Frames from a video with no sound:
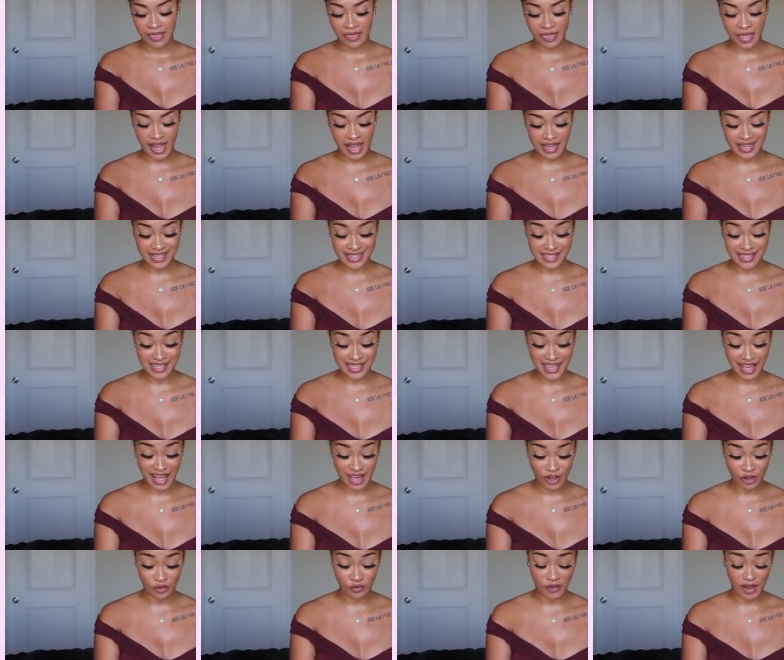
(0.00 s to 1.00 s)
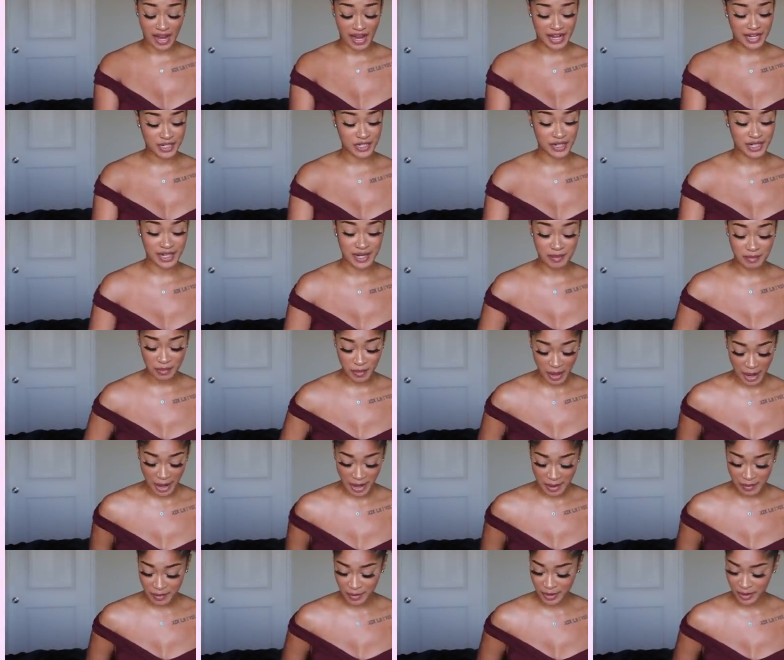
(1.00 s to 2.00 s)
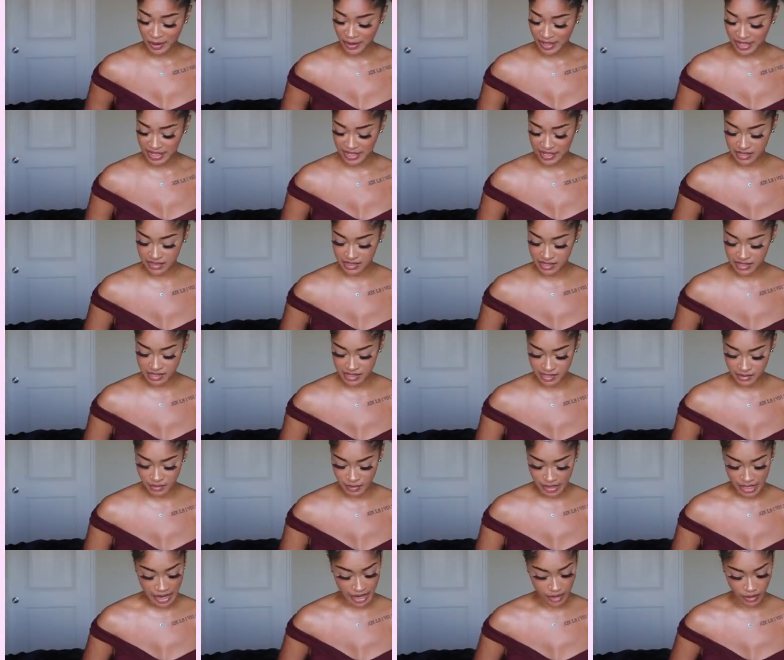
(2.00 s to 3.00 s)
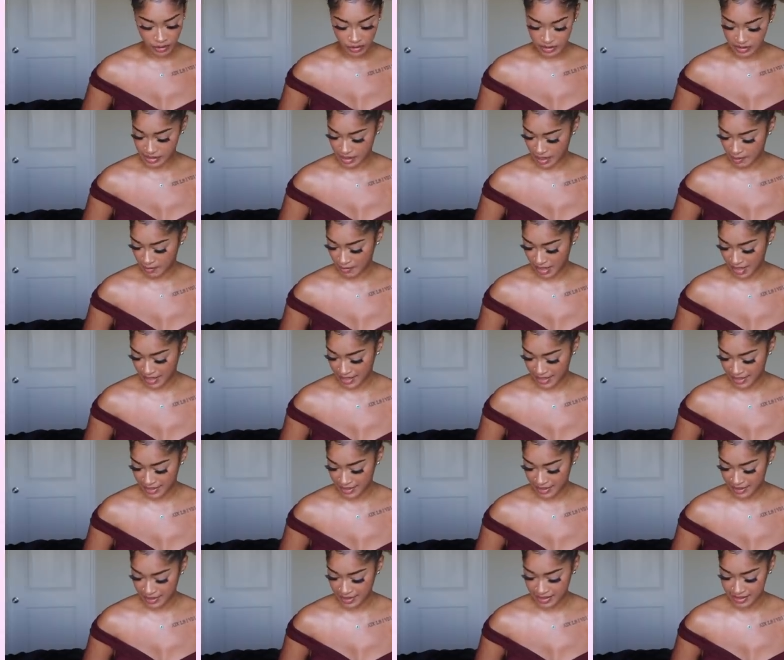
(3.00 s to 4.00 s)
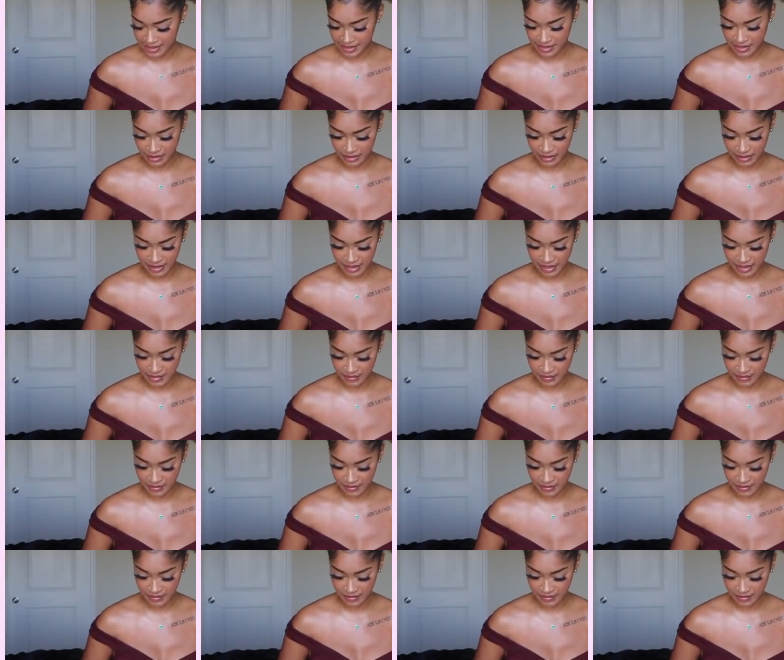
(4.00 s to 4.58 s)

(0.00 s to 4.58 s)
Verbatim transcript: that is the e.l.f. Hydrating Primer. Okay, so let's see what else. I'm kind of curious to look at